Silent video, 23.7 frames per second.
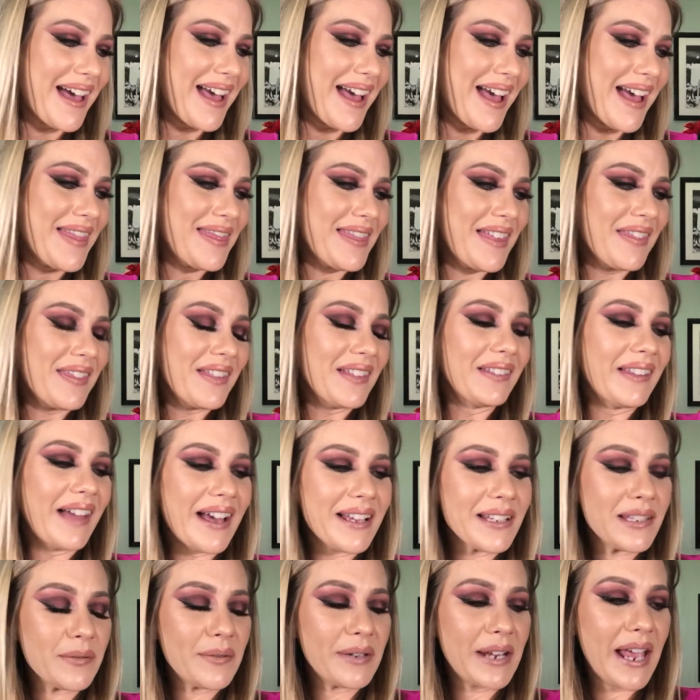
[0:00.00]
And then the
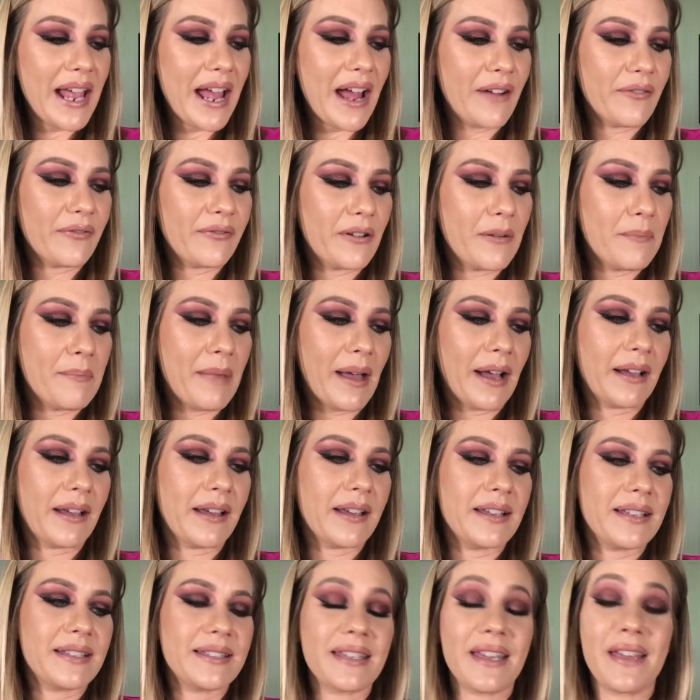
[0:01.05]
last one I have from
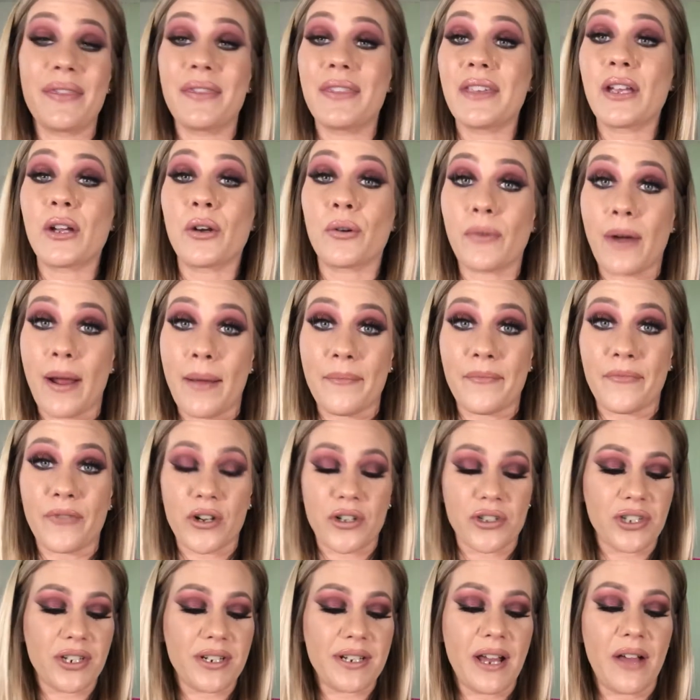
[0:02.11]
Becca is in the creme
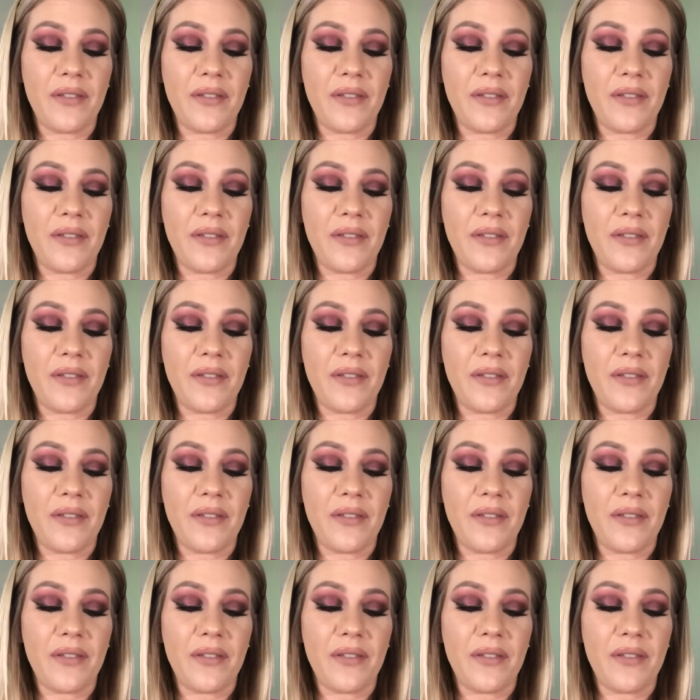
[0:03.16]
version.